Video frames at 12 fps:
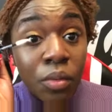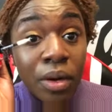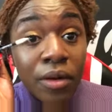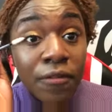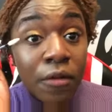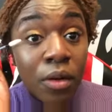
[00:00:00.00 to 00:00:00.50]

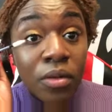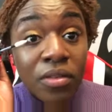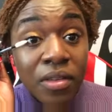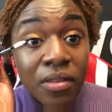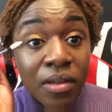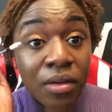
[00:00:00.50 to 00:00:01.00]
wear
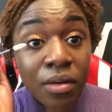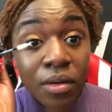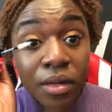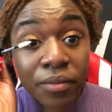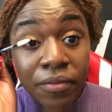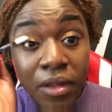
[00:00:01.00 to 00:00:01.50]
falsies
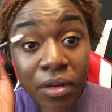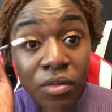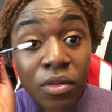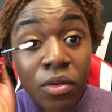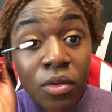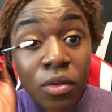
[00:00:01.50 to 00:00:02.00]
underneath there
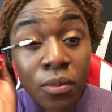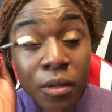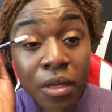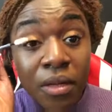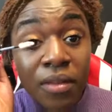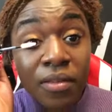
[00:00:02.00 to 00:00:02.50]
too
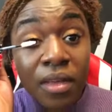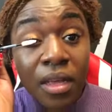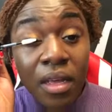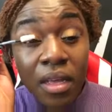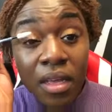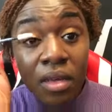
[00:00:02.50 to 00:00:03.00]
because
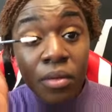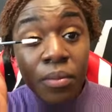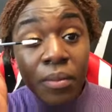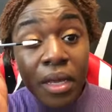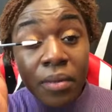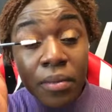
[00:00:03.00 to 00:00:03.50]
it would
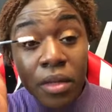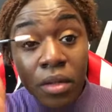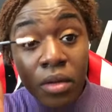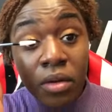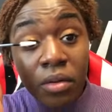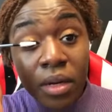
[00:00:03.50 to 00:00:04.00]
make me
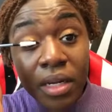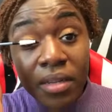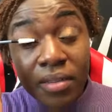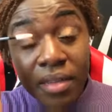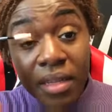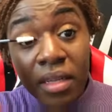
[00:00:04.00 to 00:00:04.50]
look
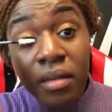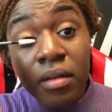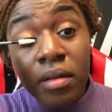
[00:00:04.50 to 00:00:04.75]
crazy.